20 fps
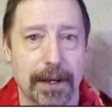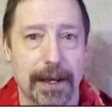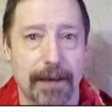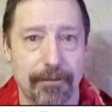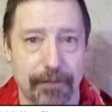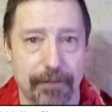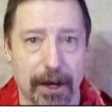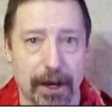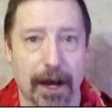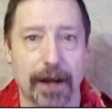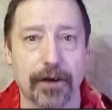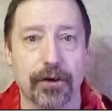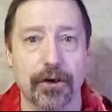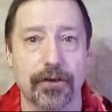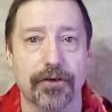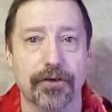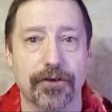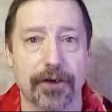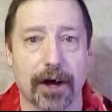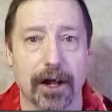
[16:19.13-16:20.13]
If you got a
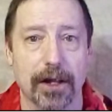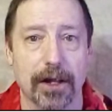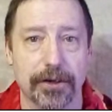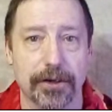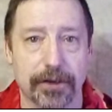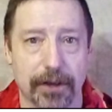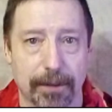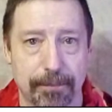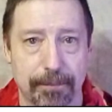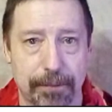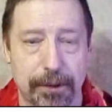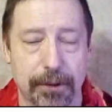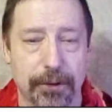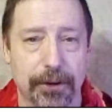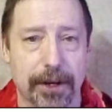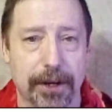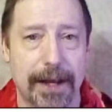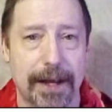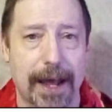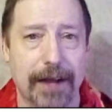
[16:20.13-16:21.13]
good solid
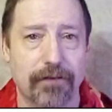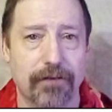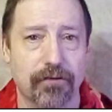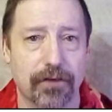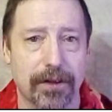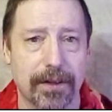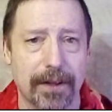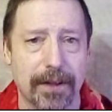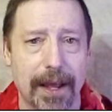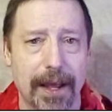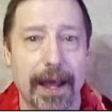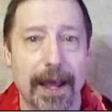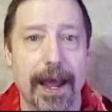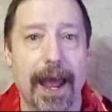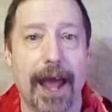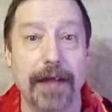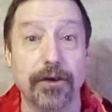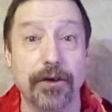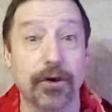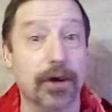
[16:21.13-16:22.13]
computer connection
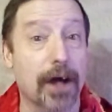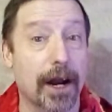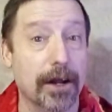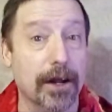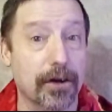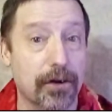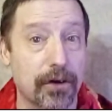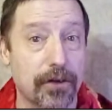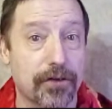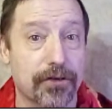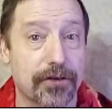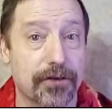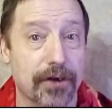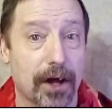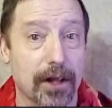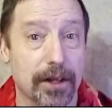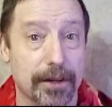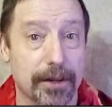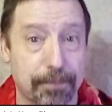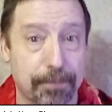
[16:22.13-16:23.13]
and you got a good
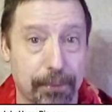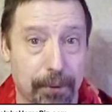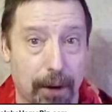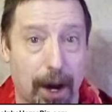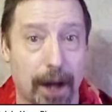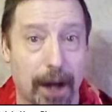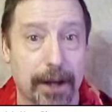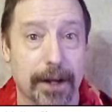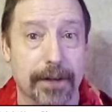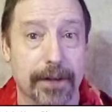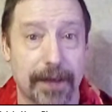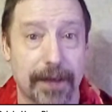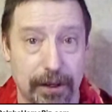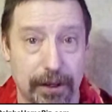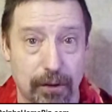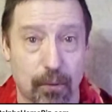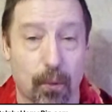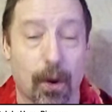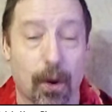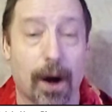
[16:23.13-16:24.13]
solid product that
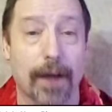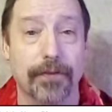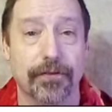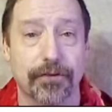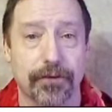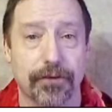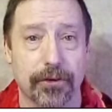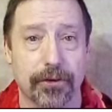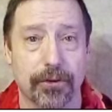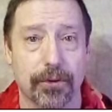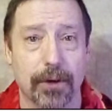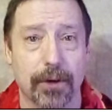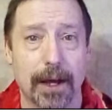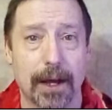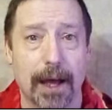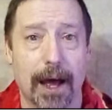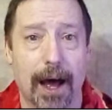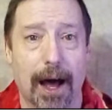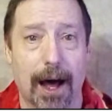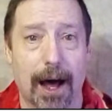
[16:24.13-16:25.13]
you want to
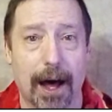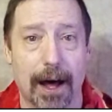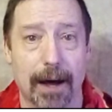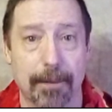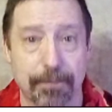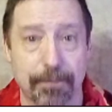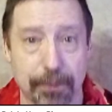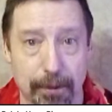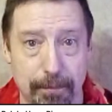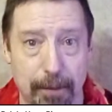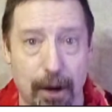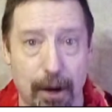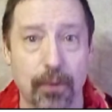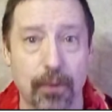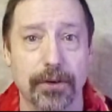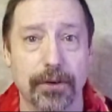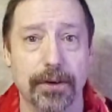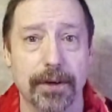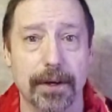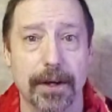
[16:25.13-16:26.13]

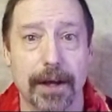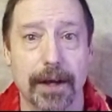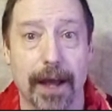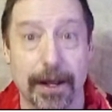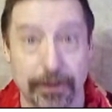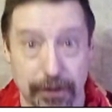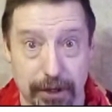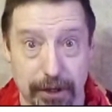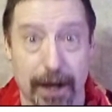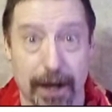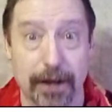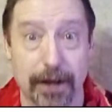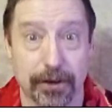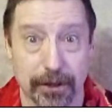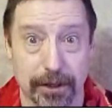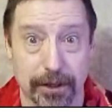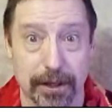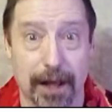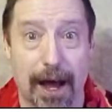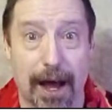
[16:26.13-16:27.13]
promote, and you got a
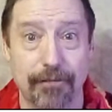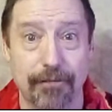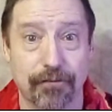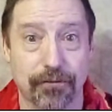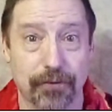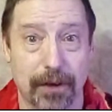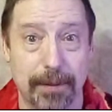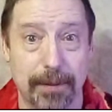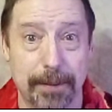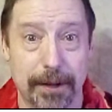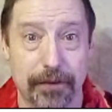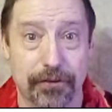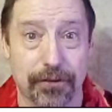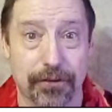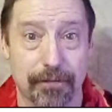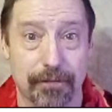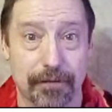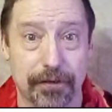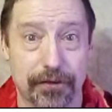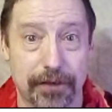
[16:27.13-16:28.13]
good live streaming
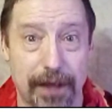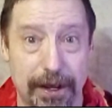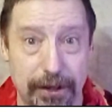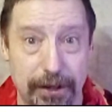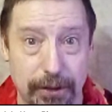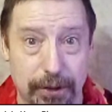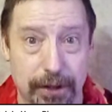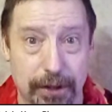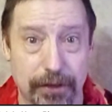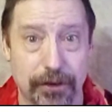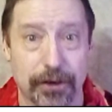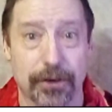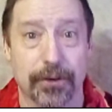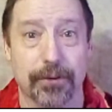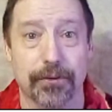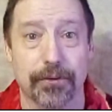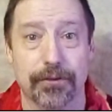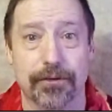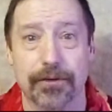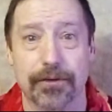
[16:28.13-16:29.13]
service that you can
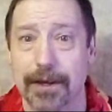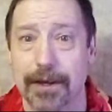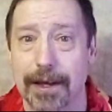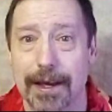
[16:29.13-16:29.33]
use,